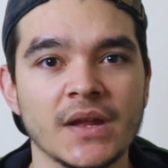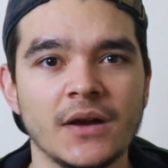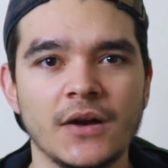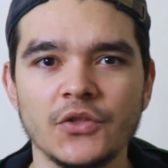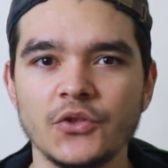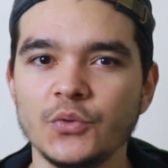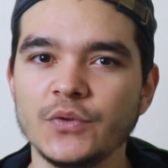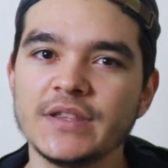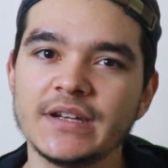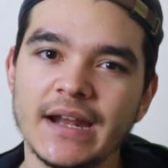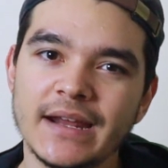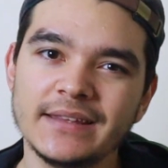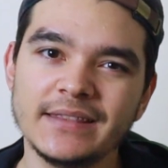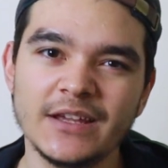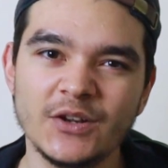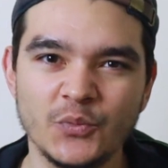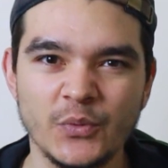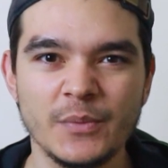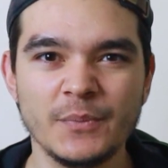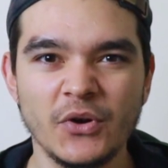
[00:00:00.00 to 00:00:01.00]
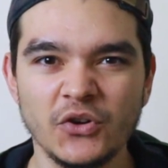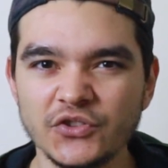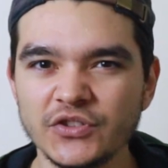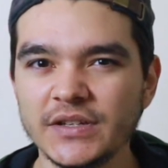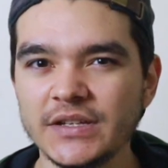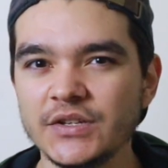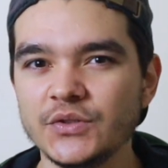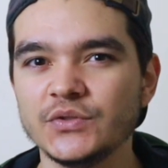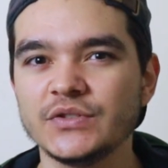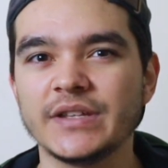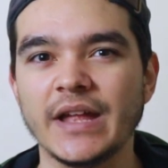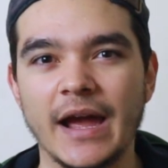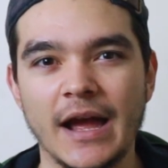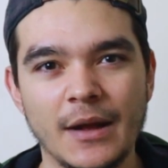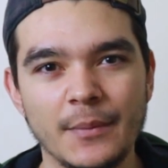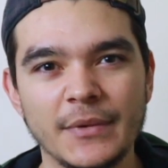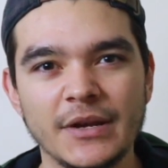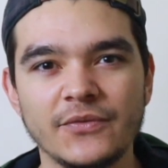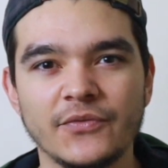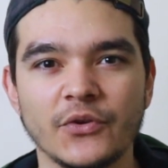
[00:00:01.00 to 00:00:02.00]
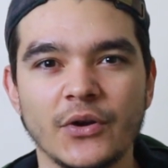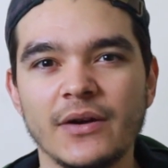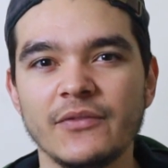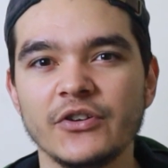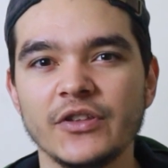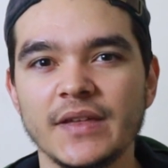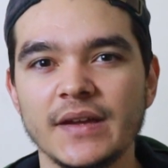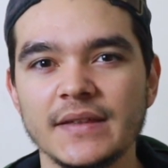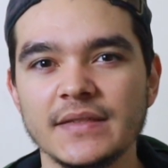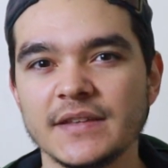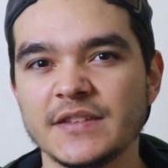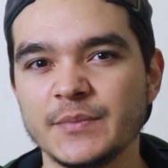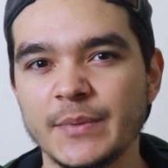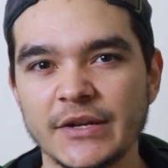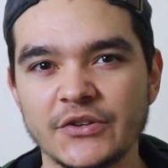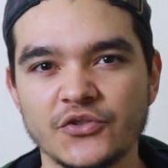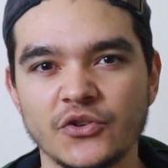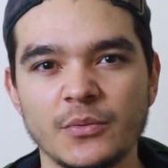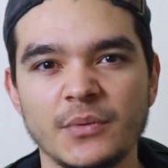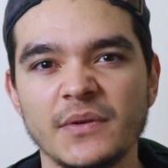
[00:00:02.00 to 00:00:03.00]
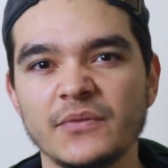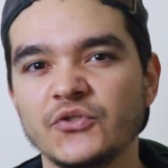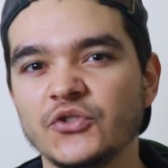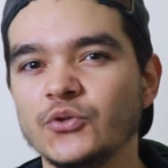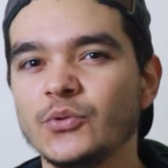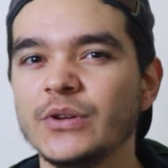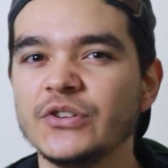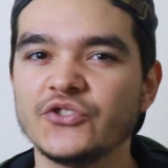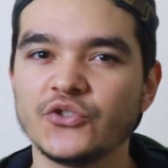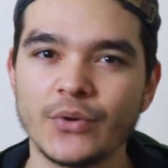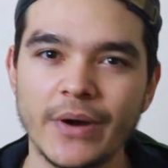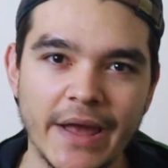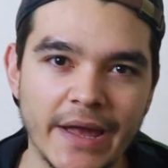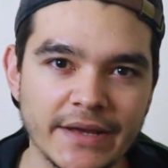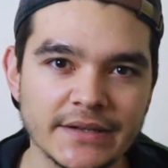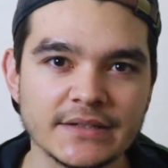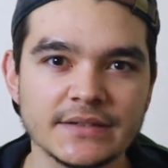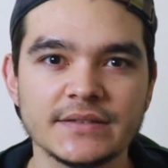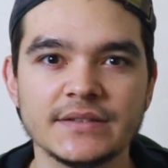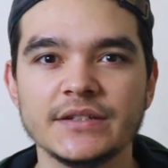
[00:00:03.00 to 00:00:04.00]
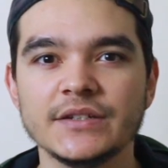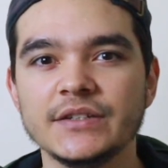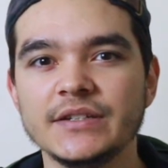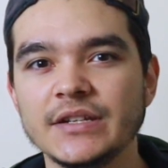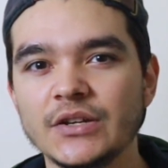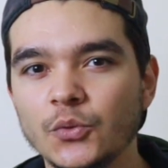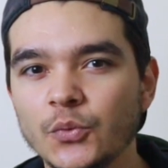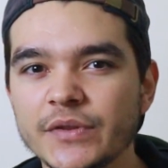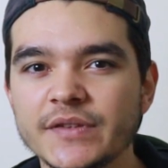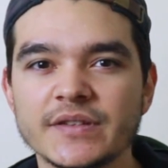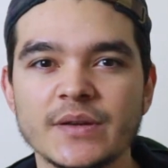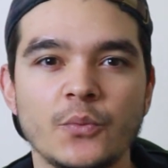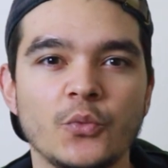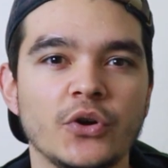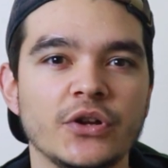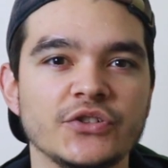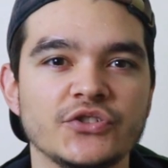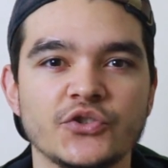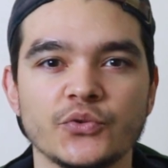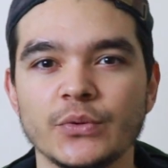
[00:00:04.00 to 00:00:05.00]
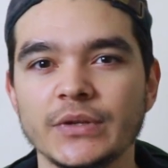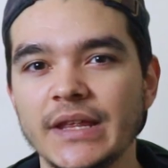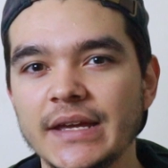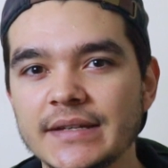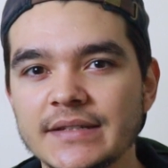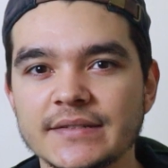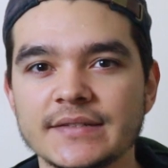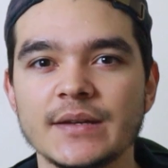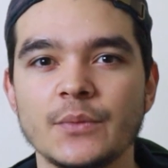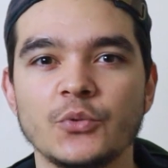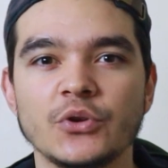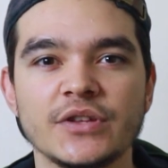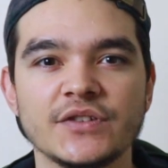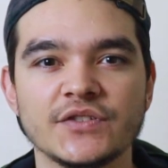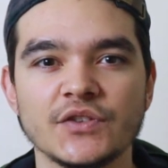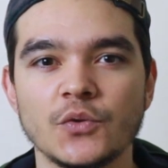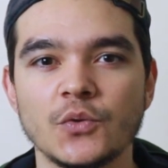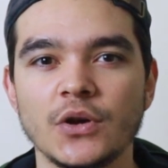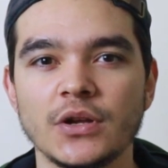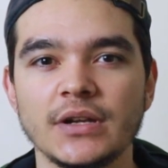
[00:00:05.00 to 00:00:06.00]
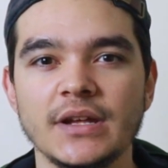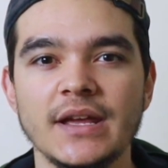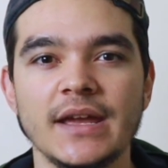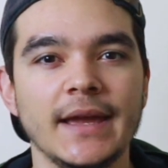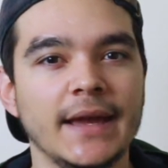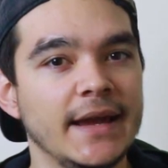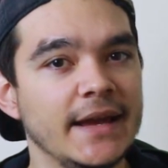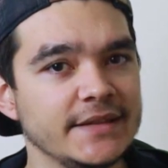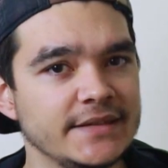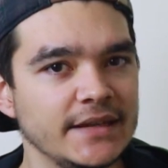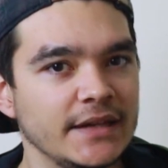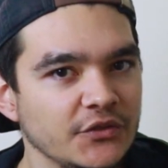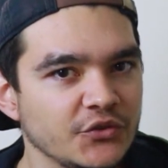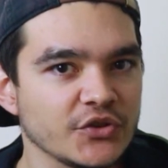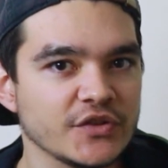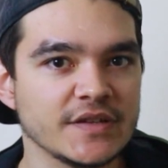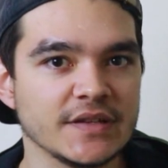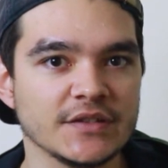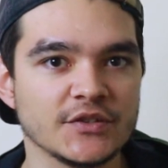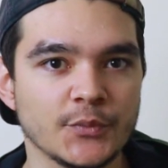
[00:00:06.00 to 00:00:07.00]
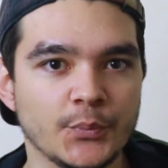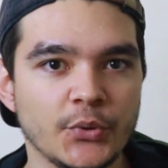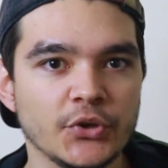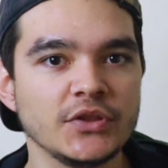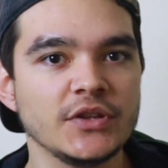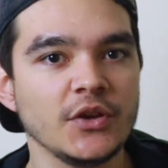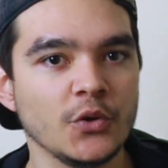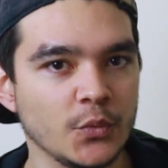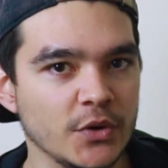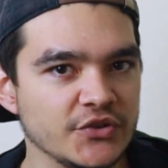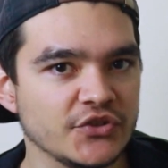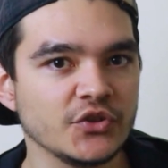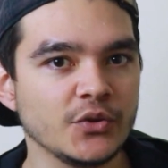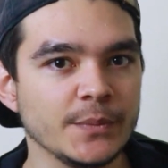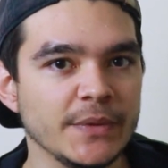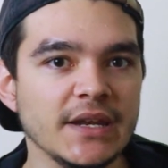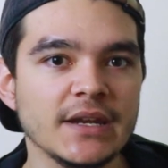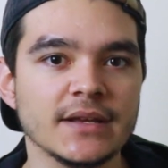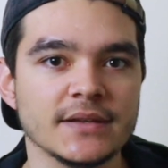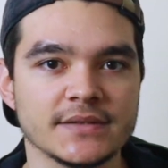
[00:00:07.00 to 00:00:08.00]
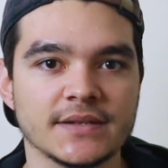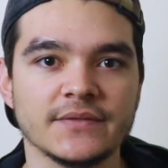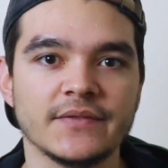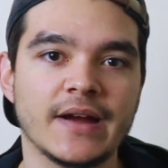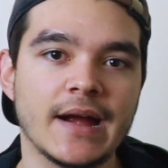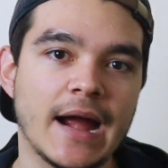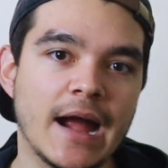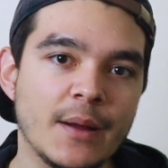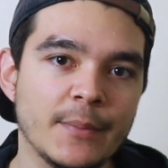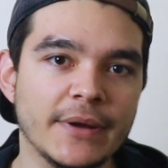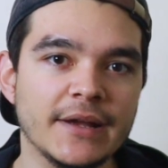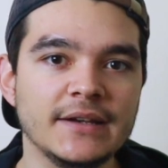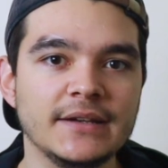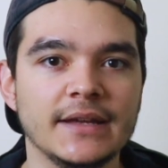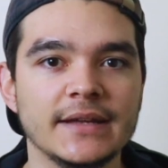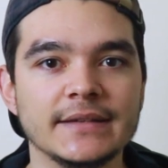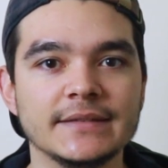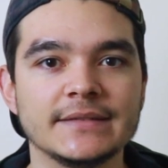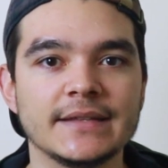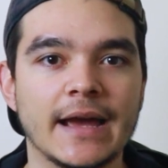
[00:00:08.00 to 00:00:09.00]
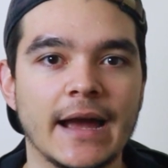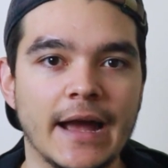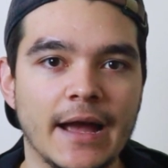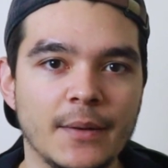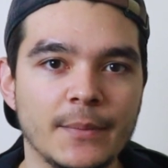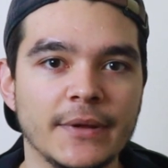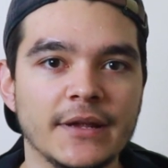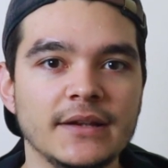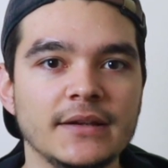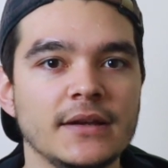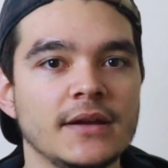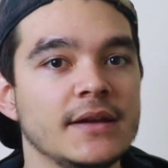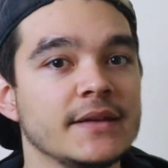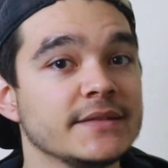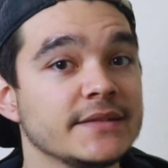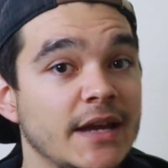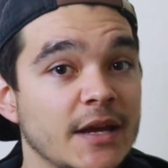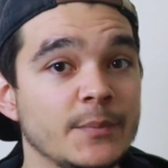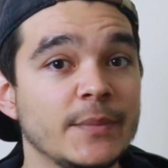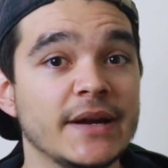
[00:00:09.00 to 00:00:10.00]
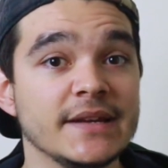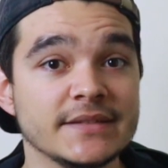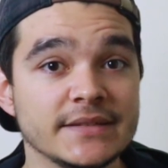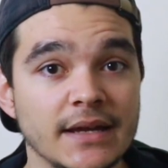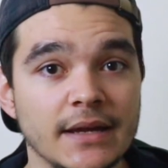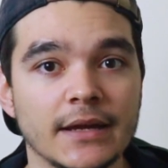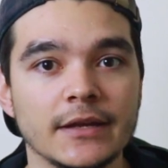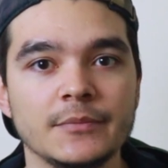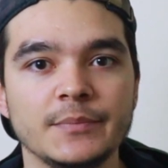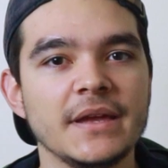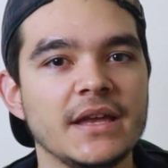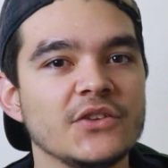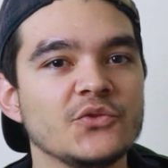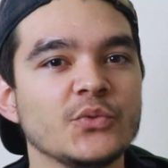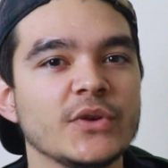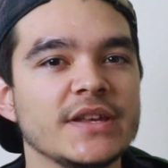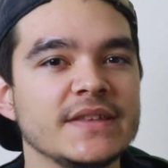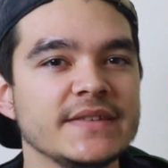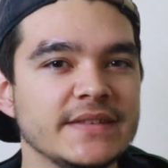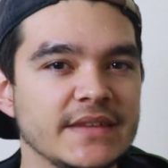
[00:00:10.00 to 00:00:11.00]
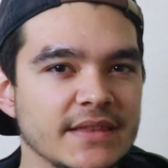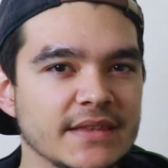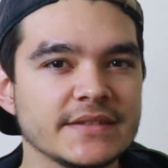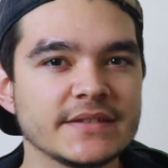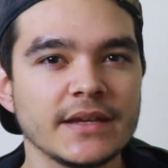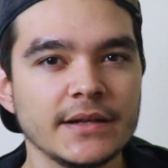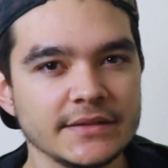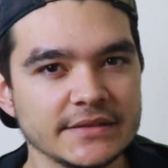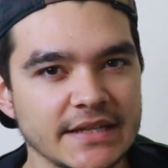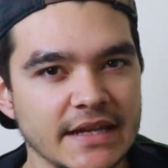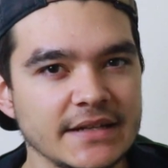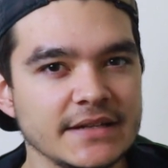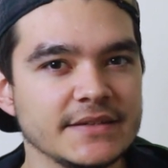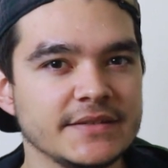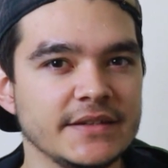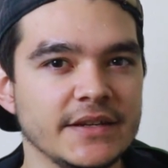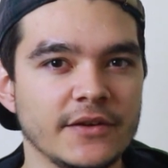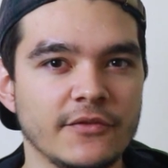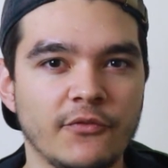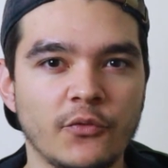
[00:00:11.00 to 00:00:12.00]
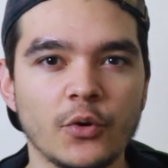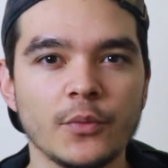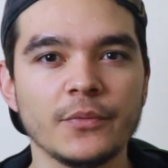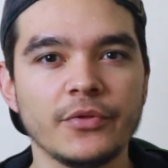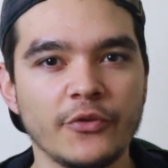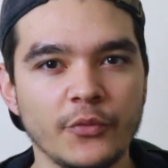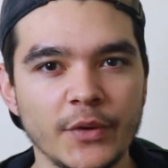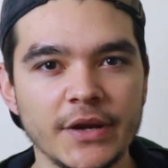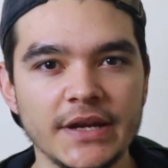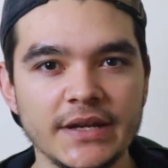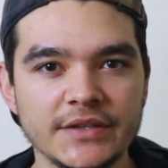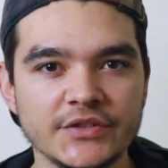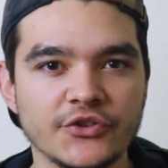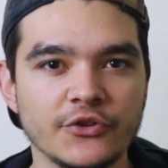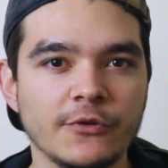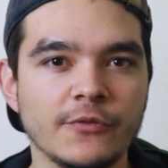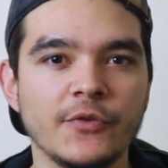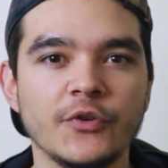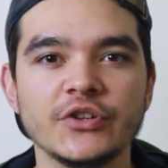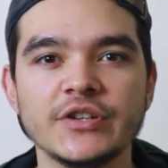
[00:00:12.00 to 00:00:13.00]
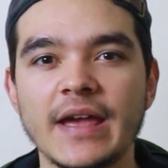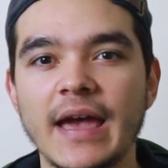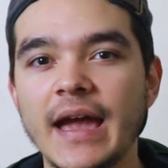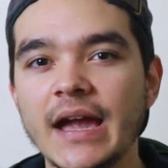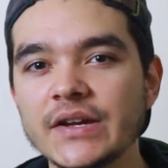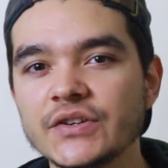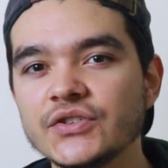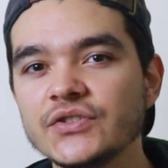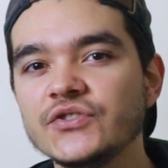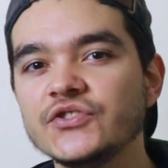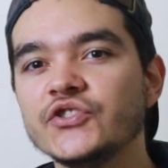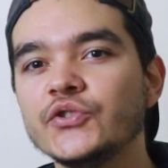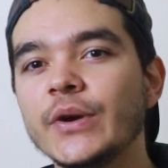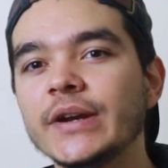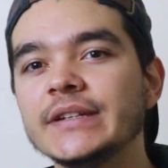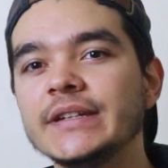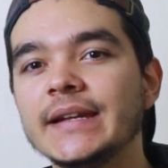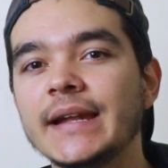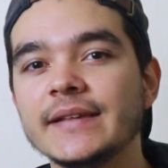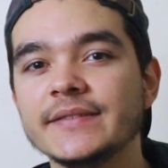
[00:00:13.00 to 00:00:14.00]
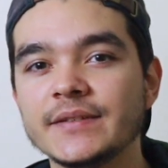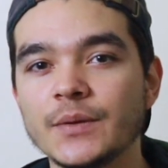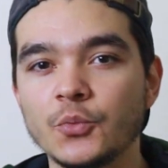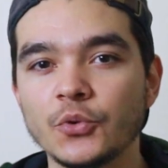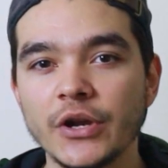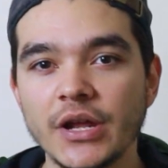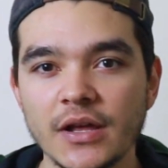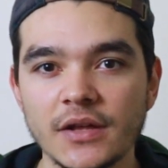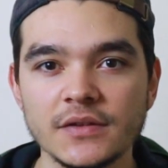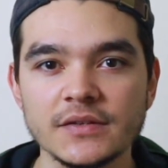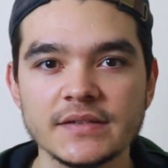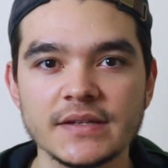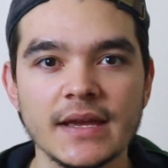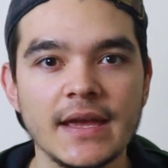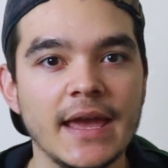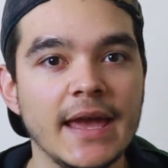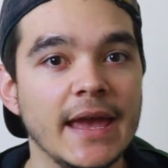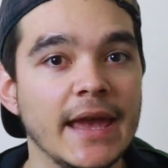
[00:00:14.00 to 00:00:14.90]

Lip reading: Although in the dialect we mostly use ta'amal for everything in the spectrum of to interact, to deal with someone, to relate to someone, and so on, it's interesting to put the original meanings of amal and ta'amal side by side, because we can see the subtle tendency of Form 3 to refer to actions directed at someone else,